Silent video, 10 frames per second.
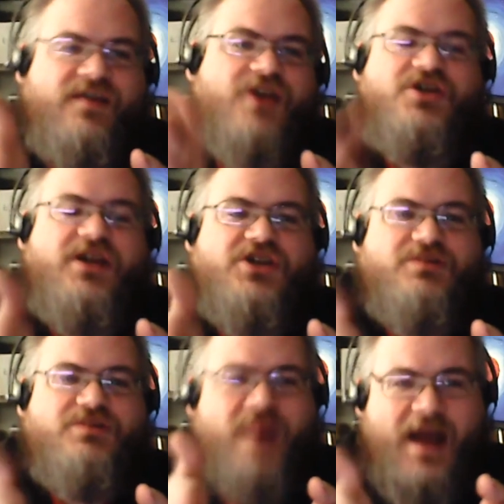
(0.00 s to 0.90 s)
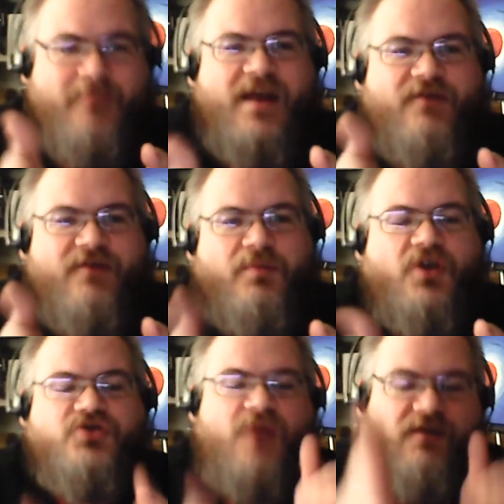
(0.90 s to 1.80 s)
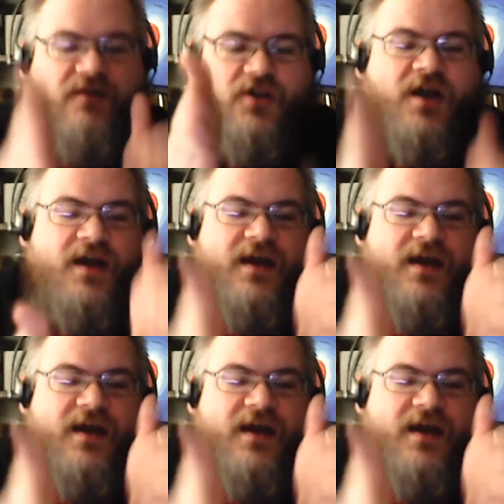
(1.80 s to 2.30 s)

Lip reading: That genie just might happen to have a pulse rifle.